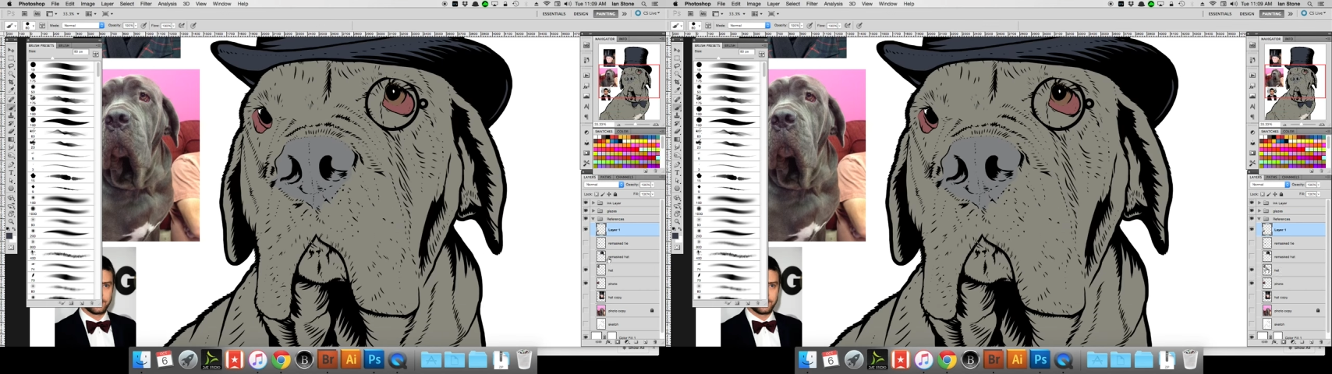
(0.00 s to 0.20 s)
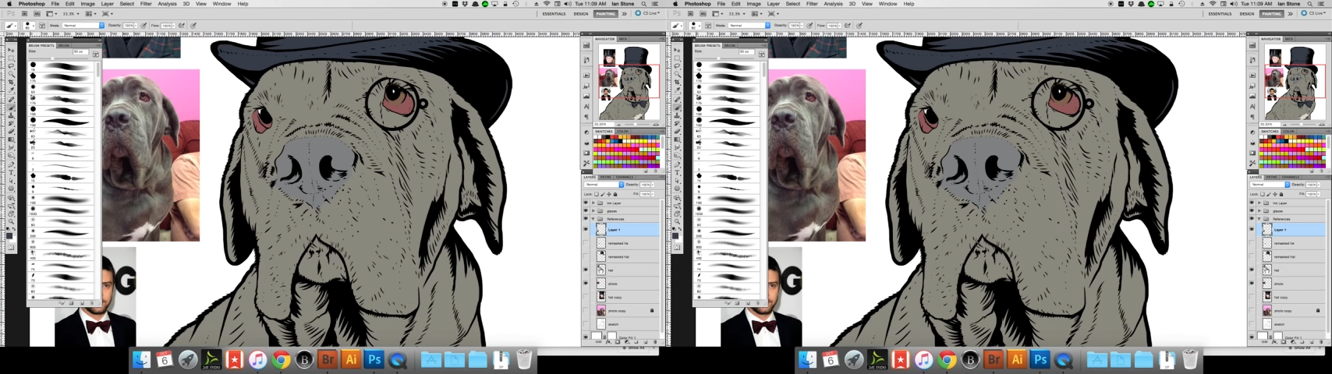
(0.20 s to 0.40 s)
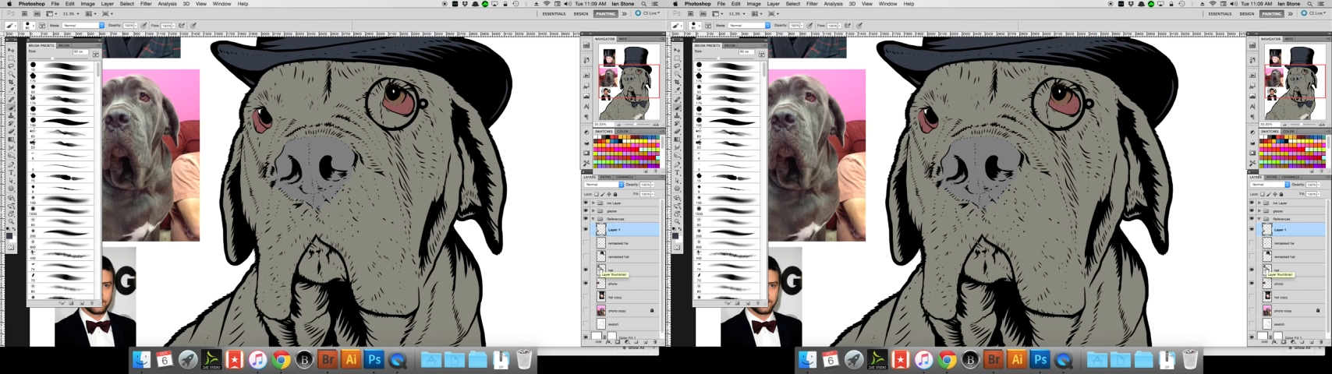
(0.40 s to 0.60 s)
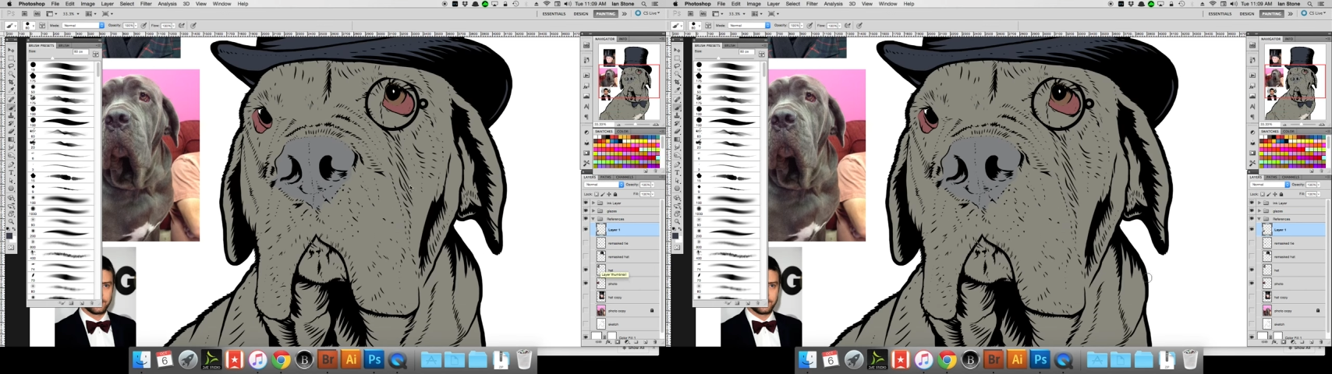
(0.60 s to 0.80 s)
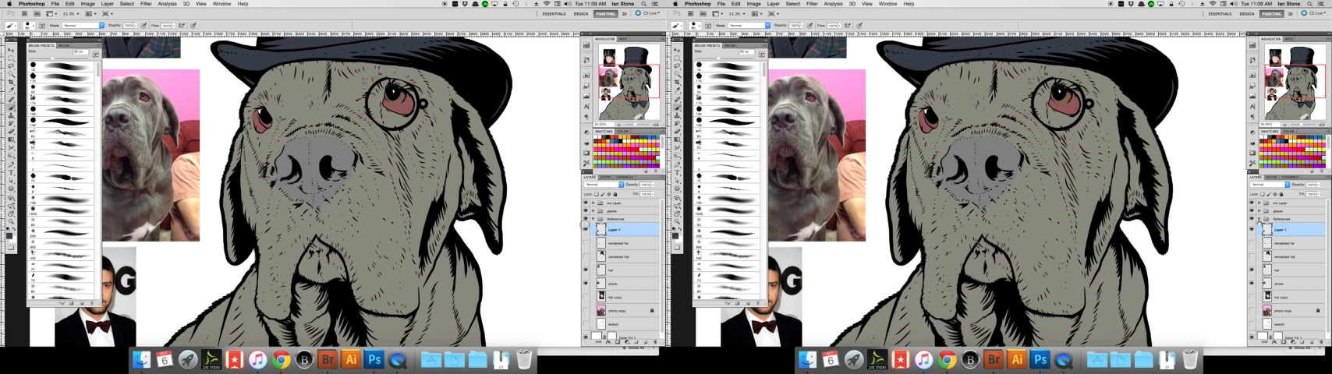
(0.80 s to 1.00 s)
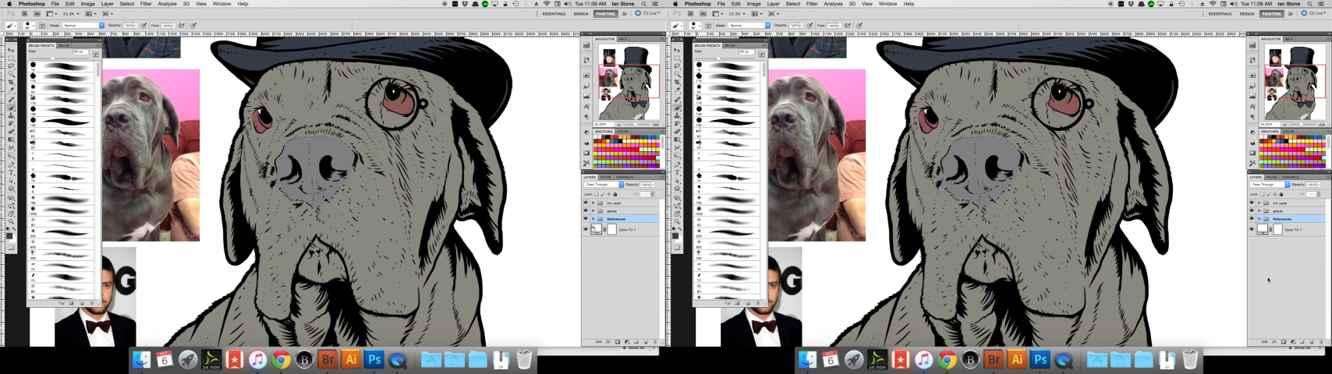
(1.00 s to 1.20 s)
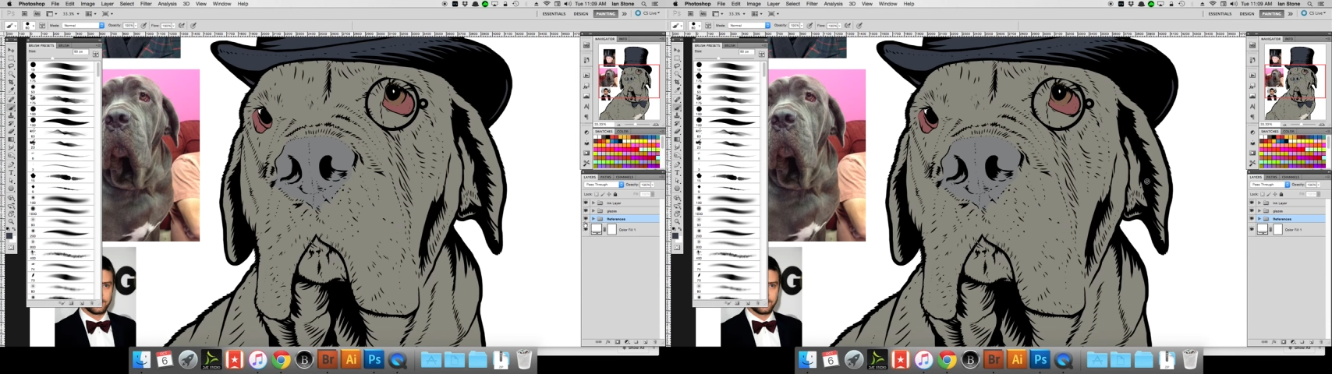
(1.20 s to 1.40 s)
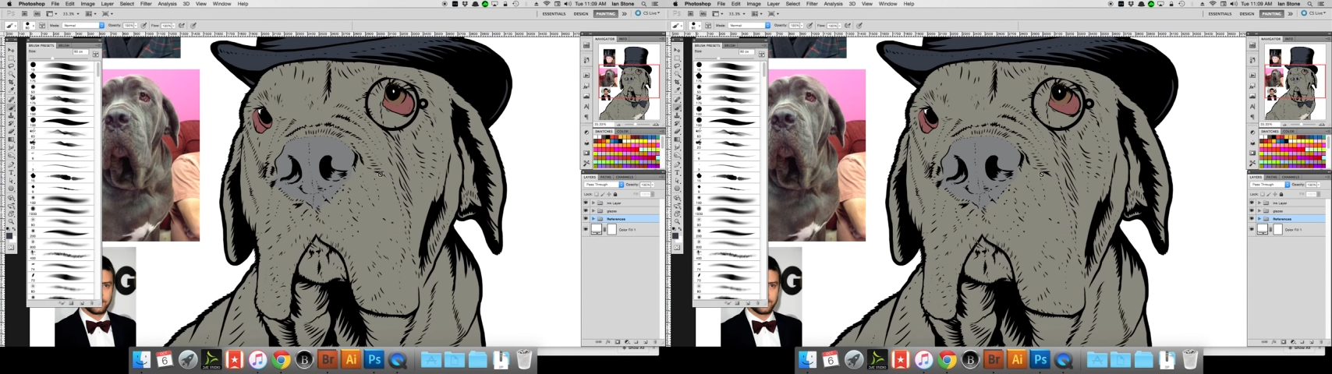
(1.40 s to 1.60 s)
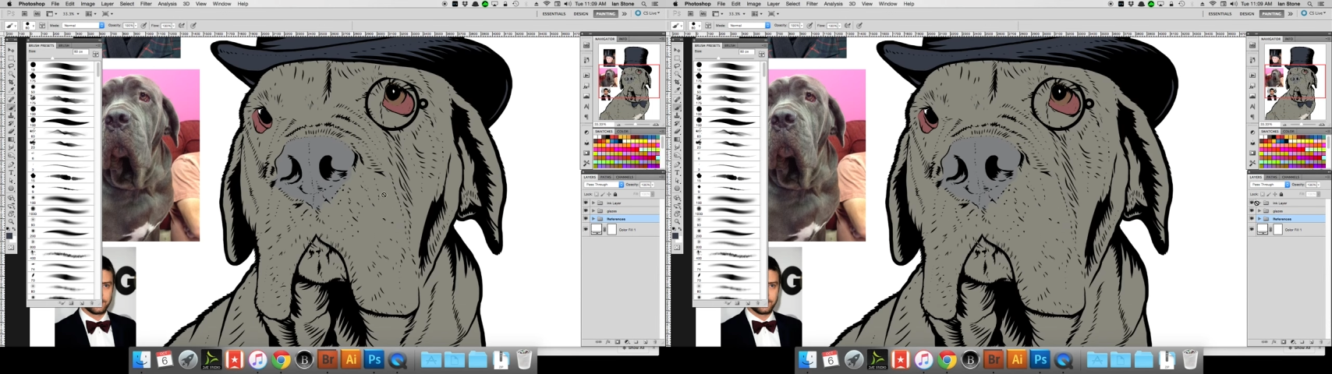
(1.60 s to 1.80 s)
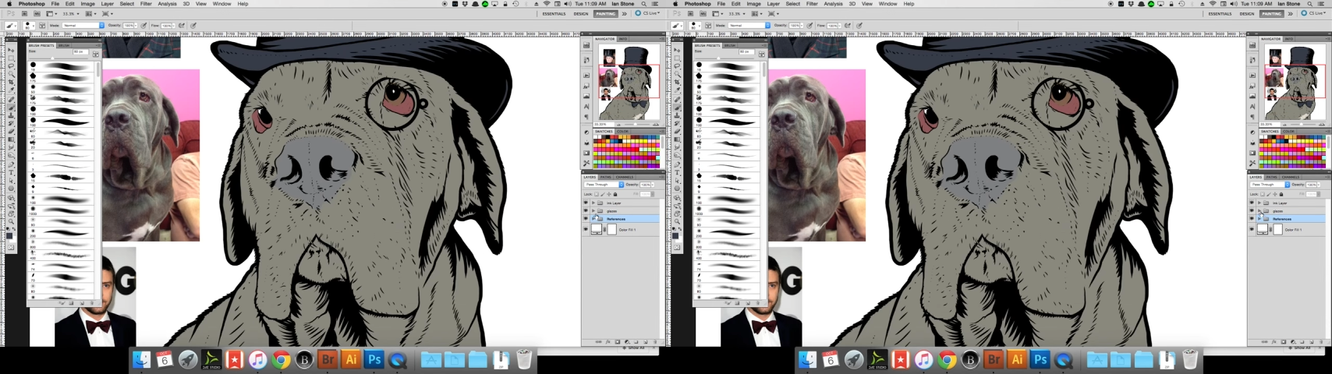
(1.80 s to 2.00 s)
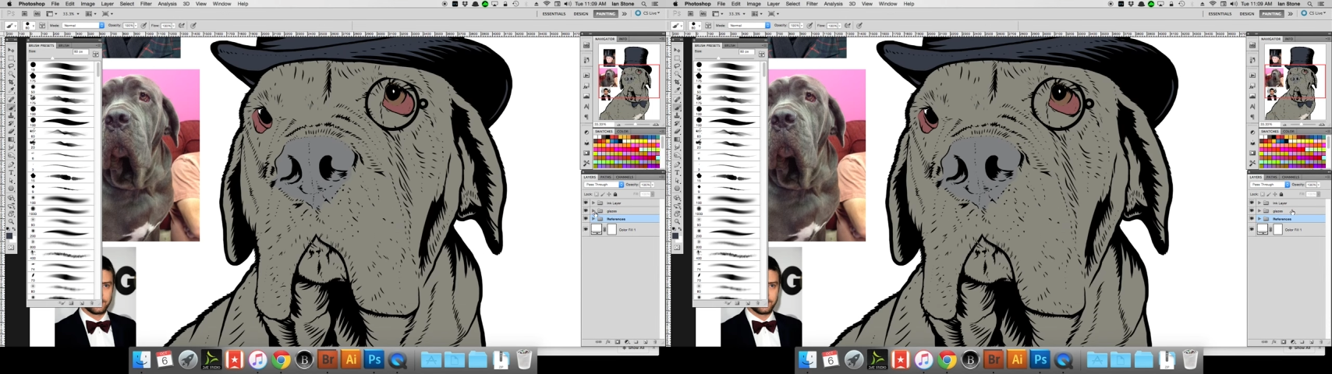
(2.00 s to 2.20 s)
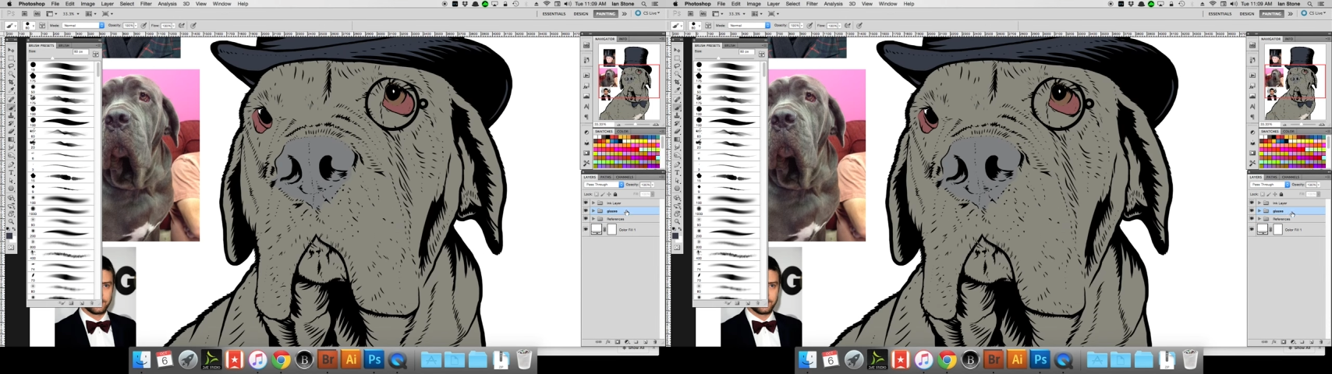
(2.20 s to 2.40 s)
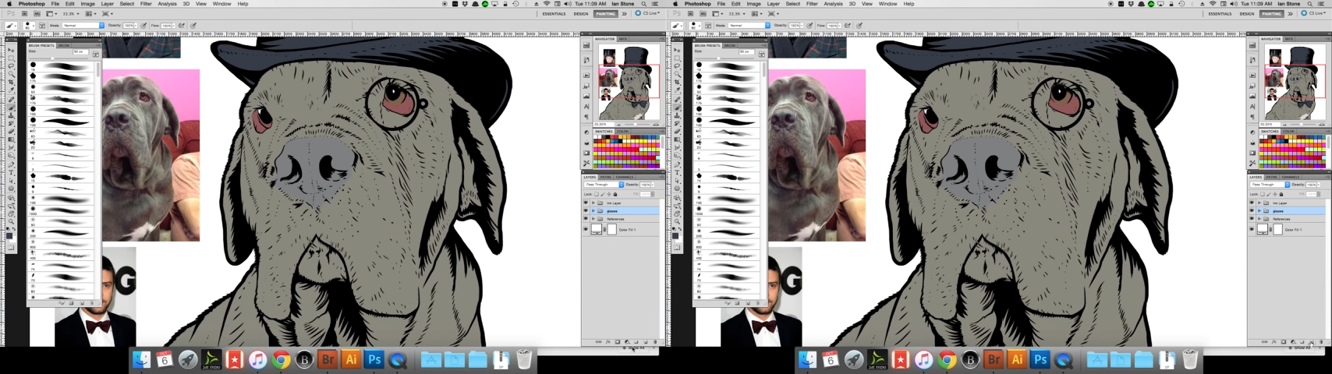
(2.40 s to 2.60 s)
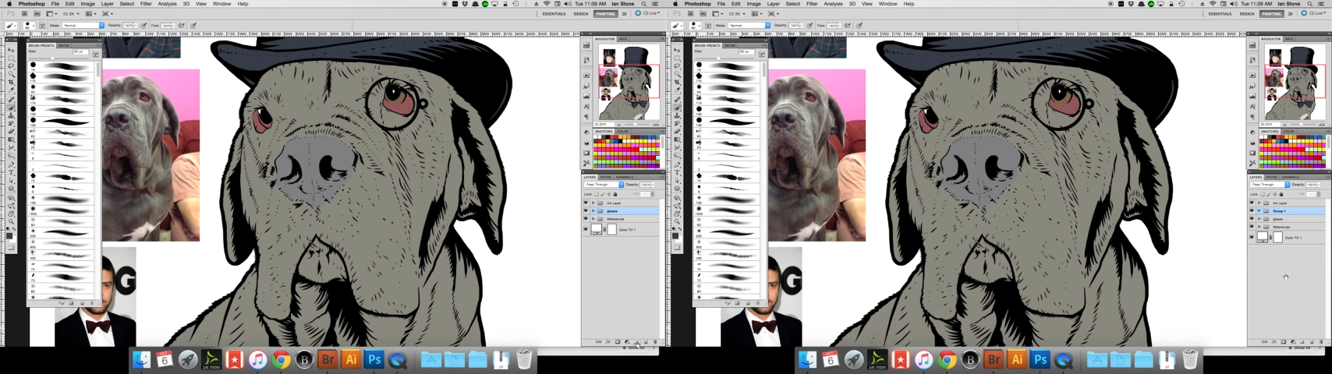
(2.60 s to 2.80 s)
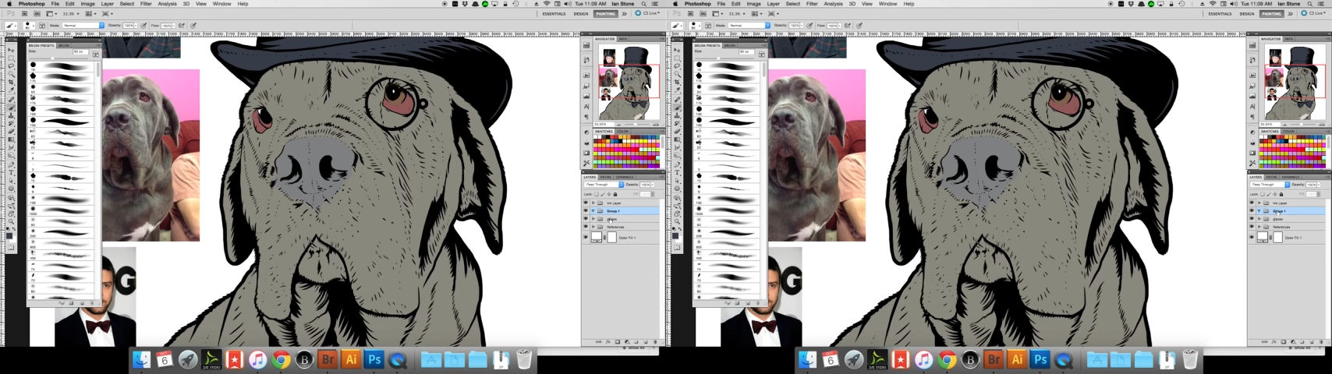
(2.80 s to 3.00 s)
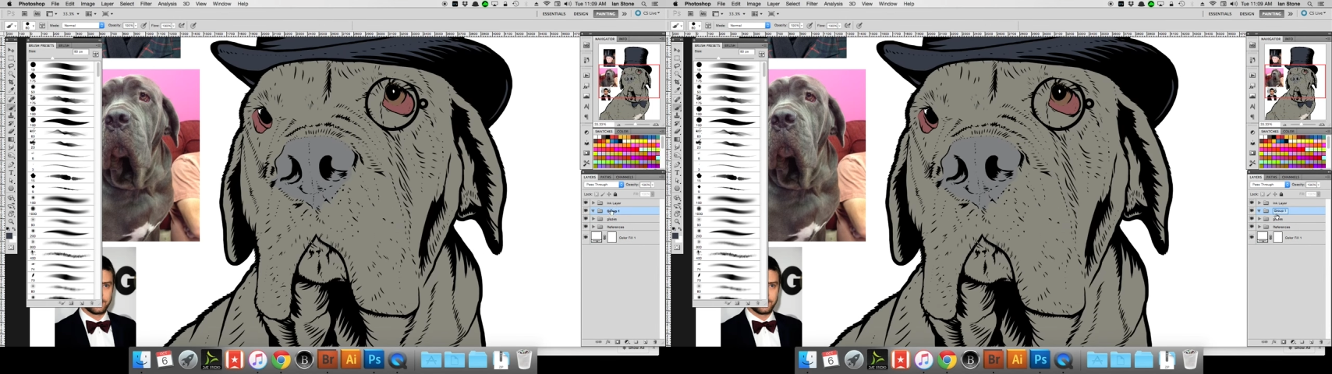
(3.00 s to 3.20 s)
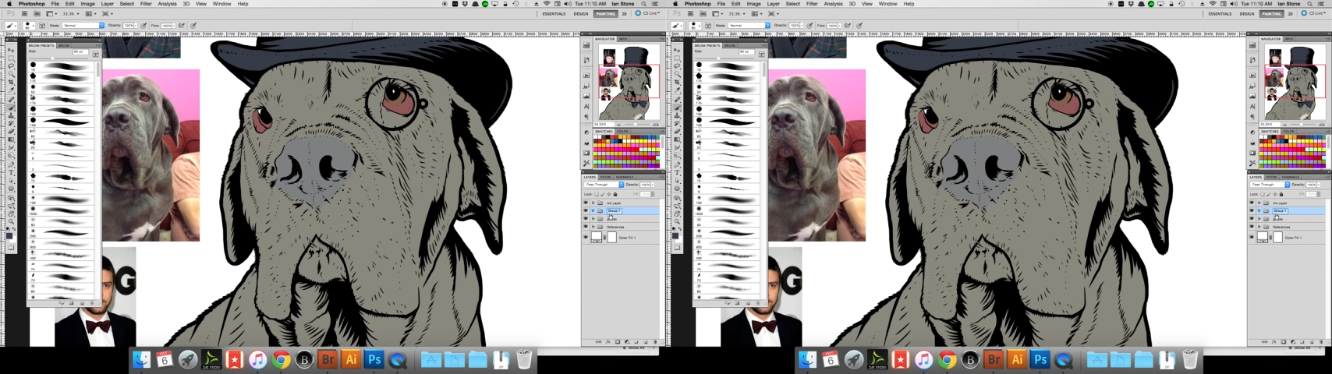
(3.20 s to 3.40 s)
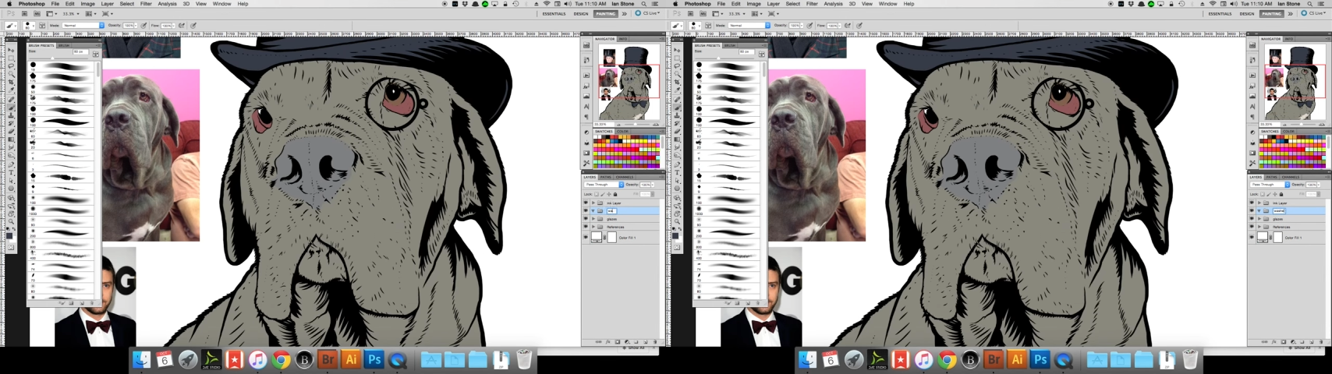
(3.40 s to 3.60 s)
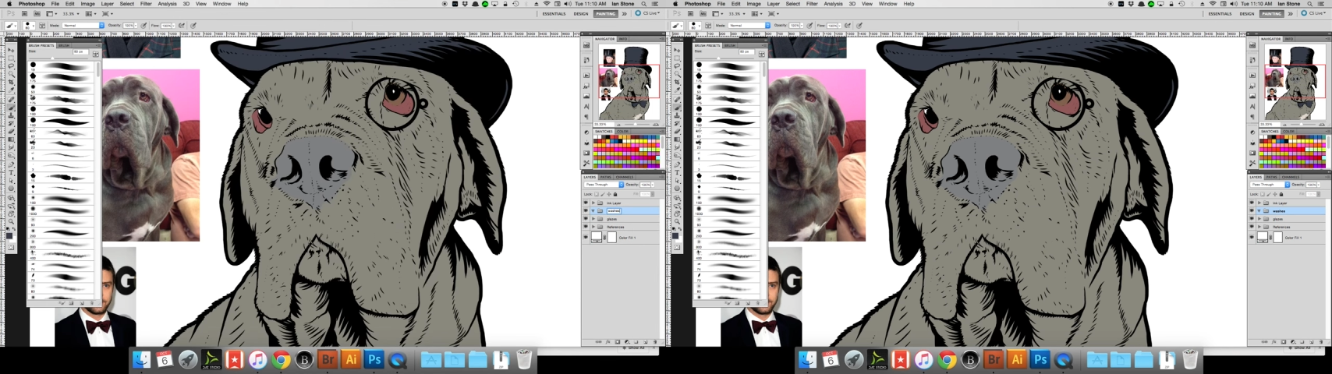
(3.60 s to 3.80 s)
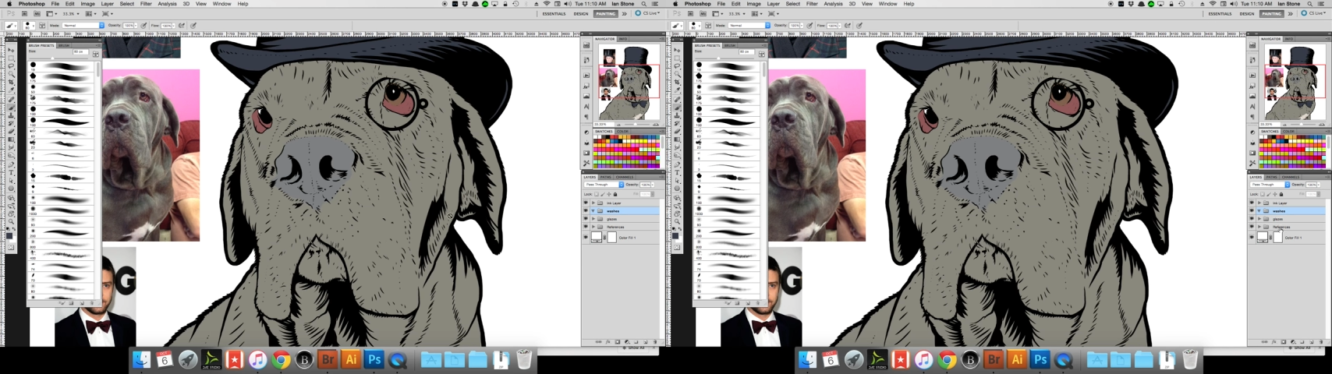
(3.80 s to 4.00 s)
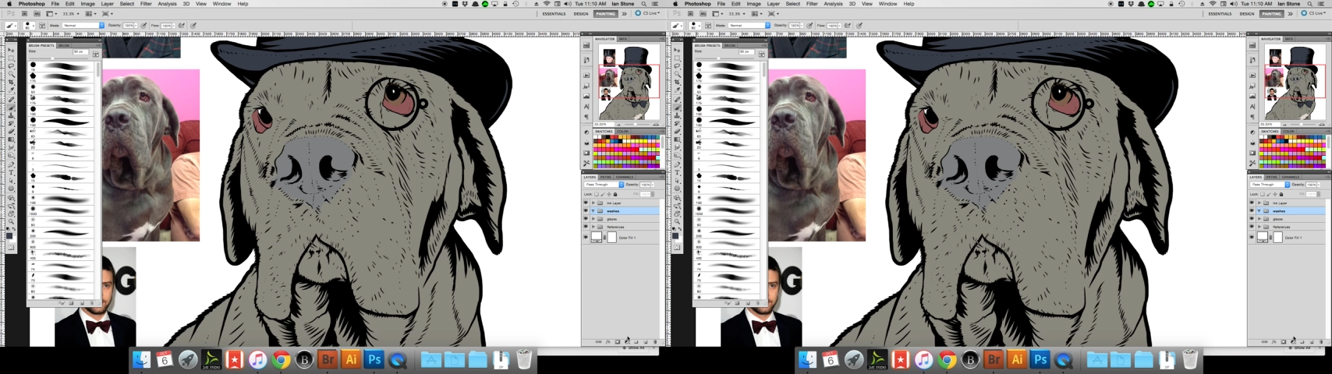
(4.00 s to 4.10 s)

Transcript: Nobody's mouth can be seen.